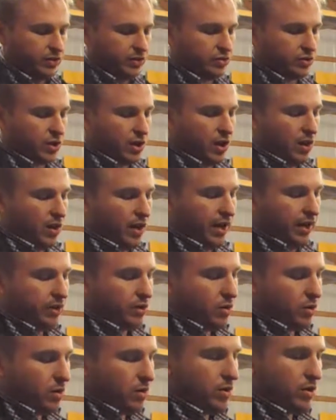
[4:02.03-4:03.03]
You can draw a line
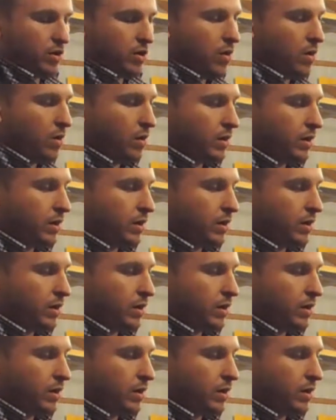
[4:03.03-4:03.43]
corner to corner.